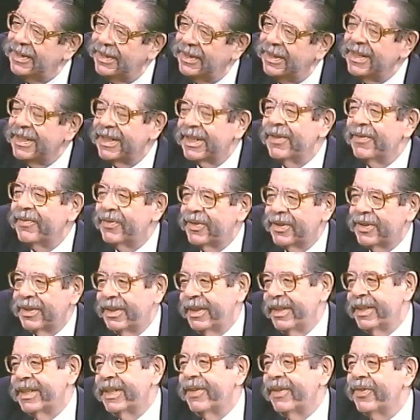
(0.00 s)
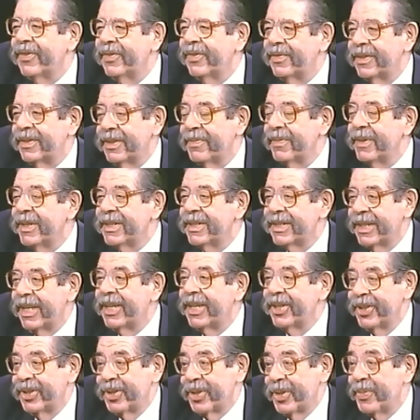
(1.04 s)
Let's give some
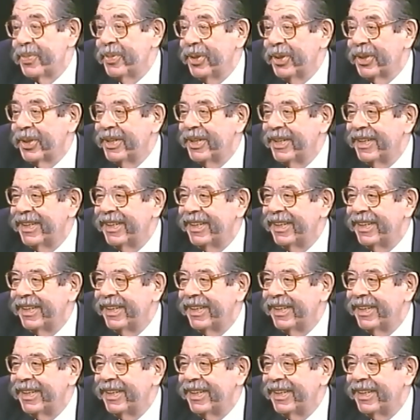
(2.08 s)
insight into the book.